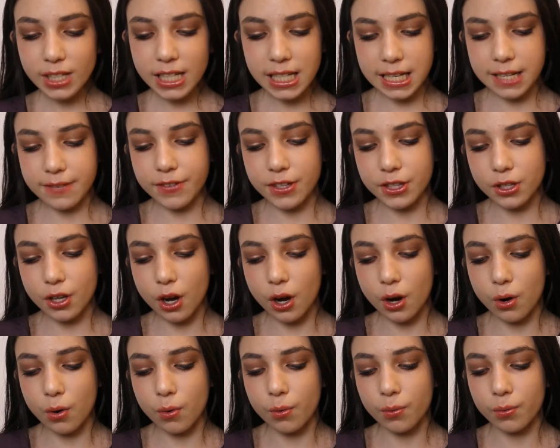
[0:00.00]
even
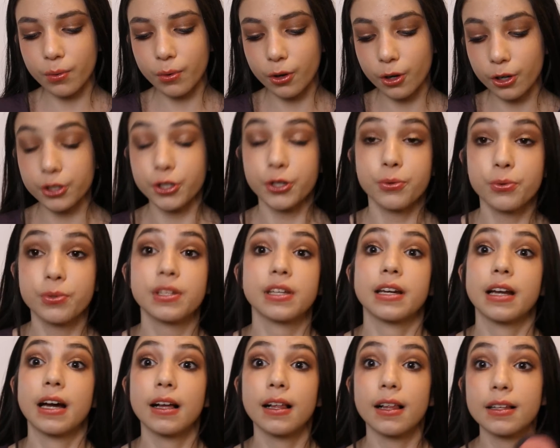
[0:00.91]
though, or use
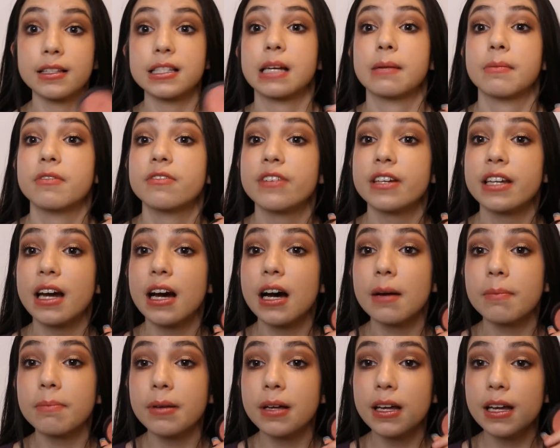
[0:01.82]
it, some of it
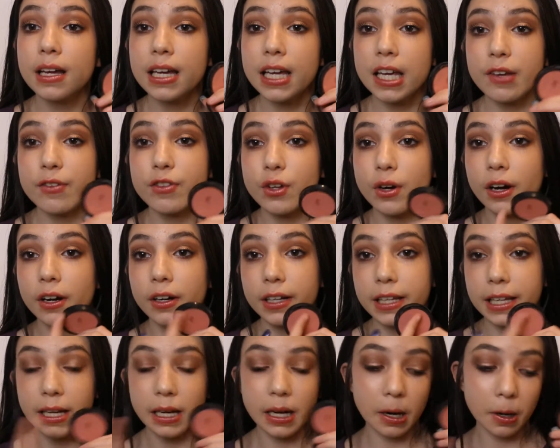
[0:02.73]
up, even though I
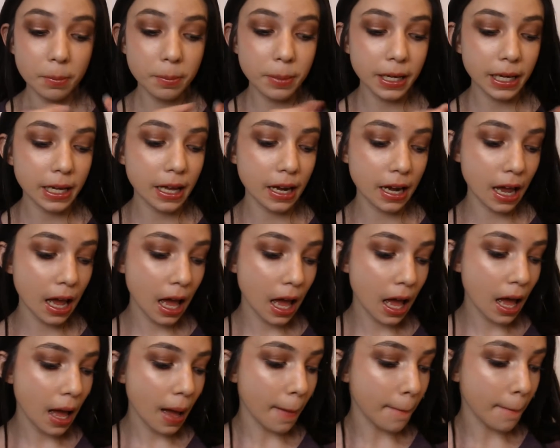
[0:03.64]
already hit hard pan.
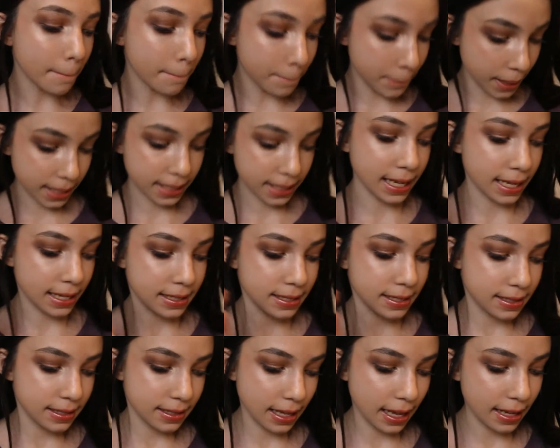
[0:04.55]
But
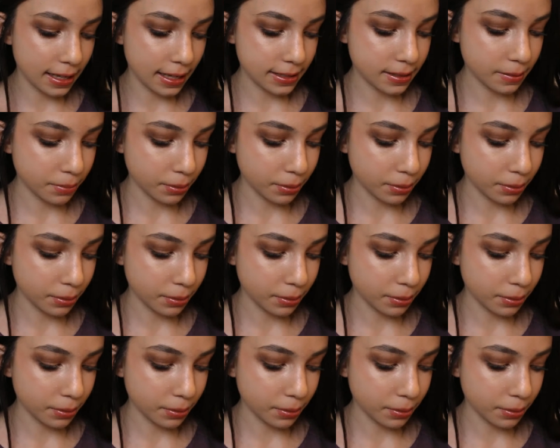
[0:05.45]
yes, that is a